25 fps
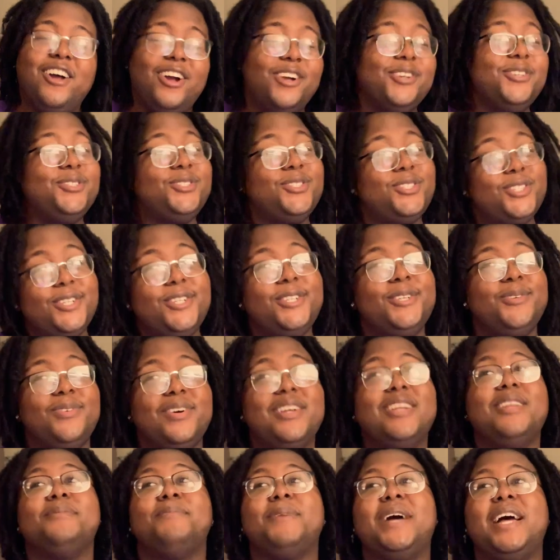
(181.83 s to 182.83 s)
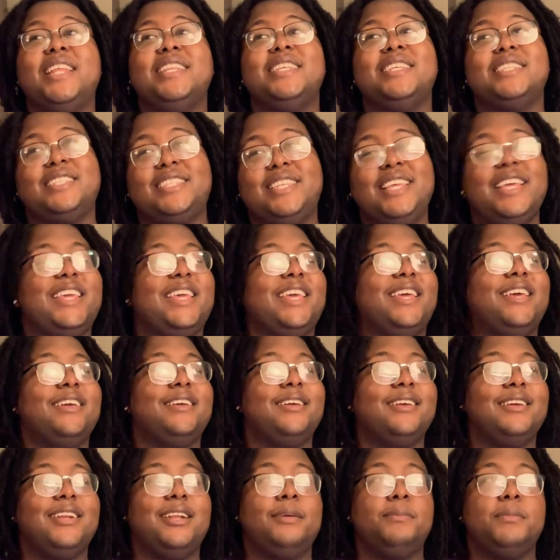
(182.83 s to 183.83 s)
Are you sure you want to buy this ticket?
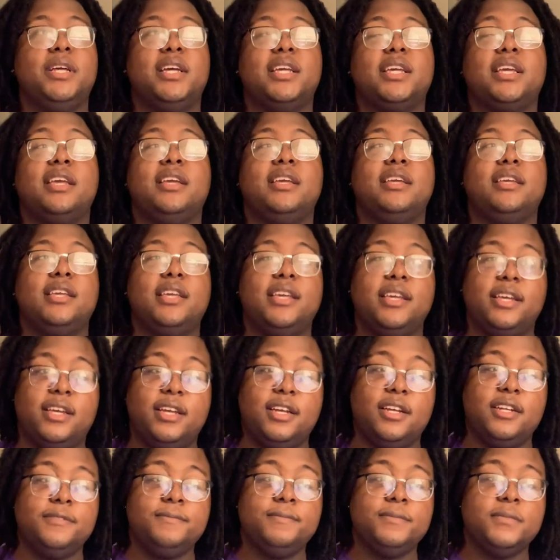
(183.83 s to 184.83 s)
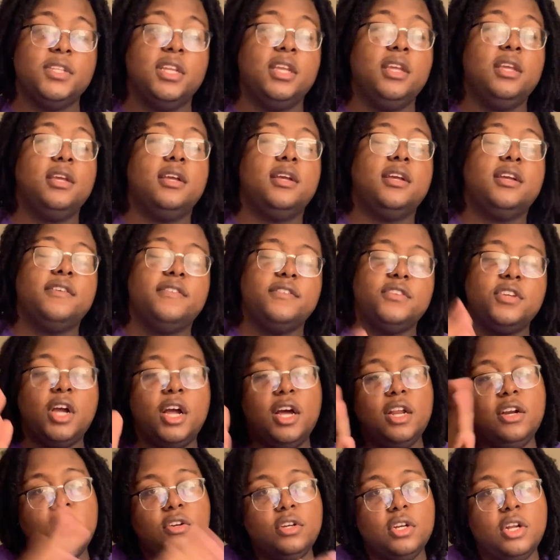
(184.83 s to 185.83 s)
And I'm like, yeah.
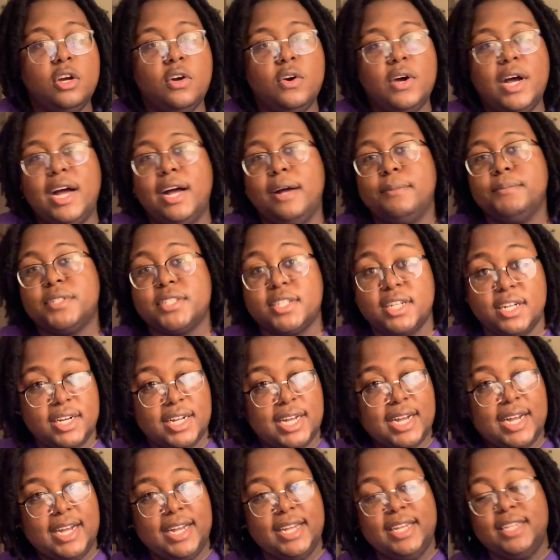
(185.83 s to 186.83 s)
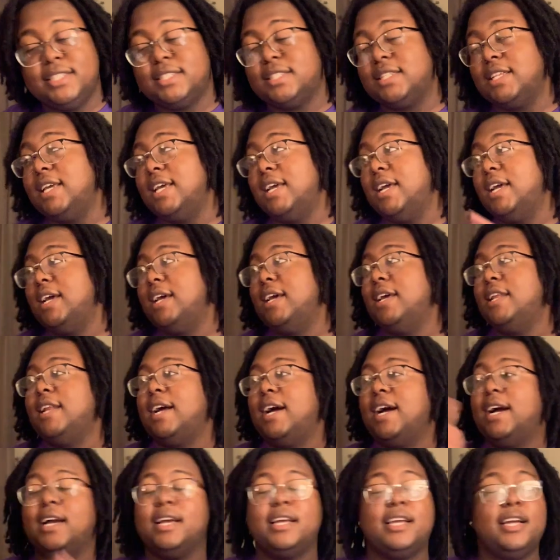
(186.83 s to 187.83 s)
Y'all don't know I'm scared of heights, and
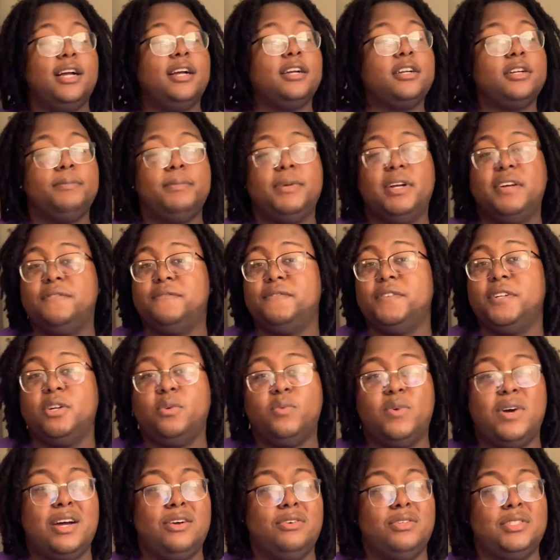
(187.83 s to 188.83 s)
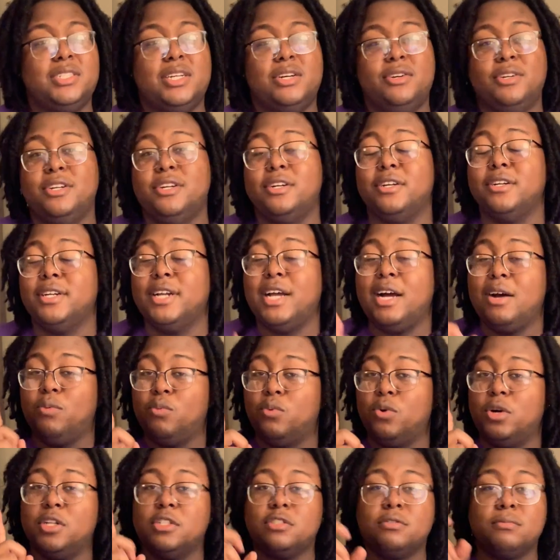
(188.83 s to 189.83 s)
I conquered my fear while I was out here, not
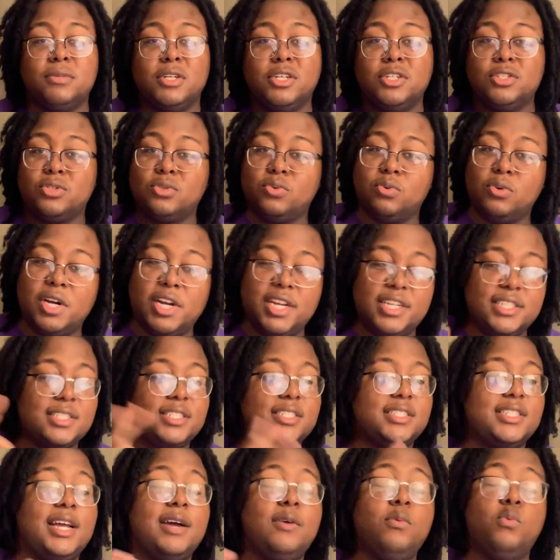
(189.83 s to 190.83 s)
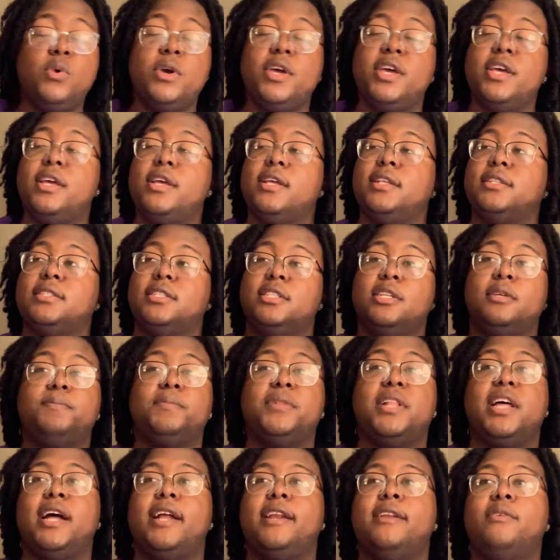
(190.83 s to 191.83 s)
once, but twice, because I went
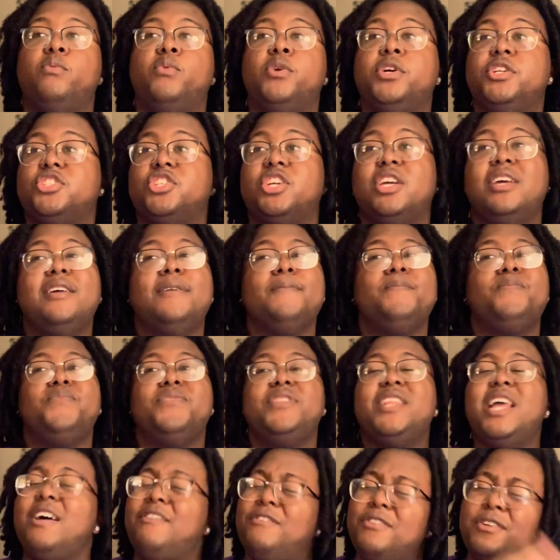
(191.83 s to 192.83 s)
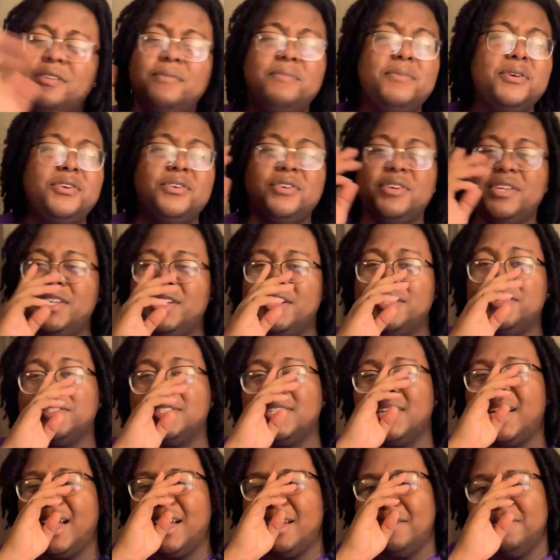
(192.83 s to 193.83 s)
ziplining, which never in a million years
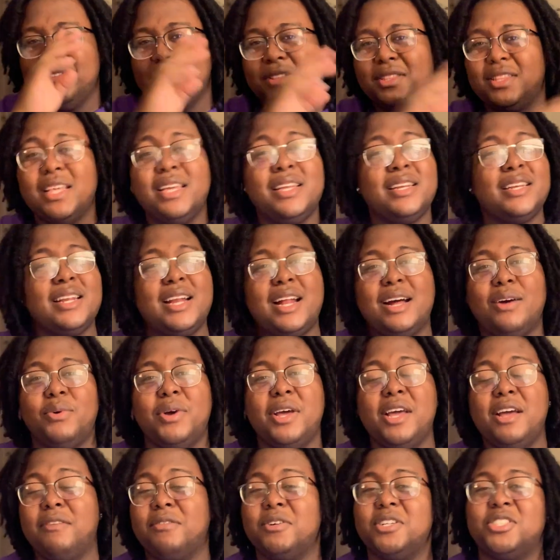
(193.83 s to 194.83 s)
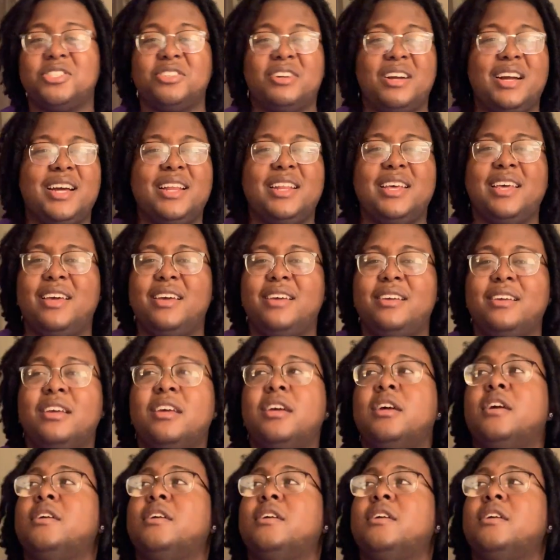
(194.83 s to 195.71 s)
did I even think that I would ever try that.